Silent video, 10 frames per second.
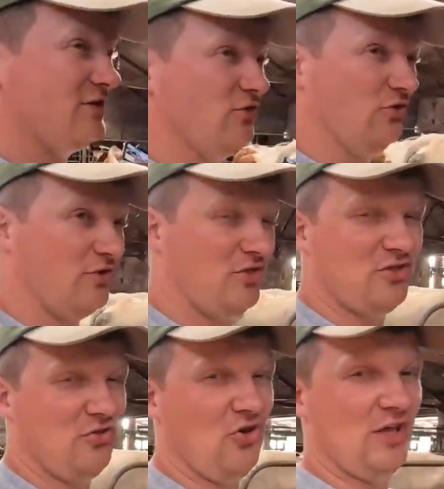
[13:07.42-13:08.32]
to
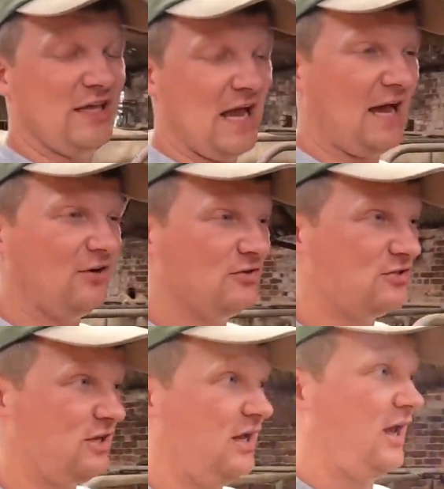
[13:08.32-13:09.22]
130 cows.
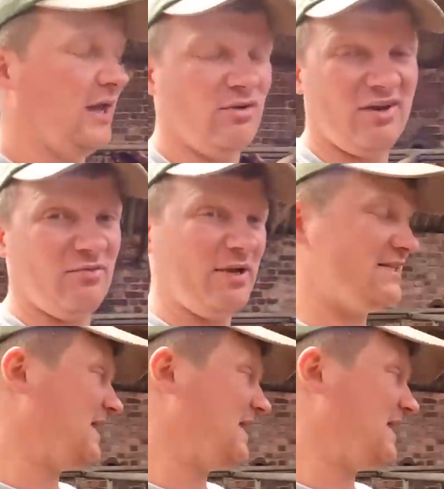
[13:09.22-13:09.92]
I'm gonna have the best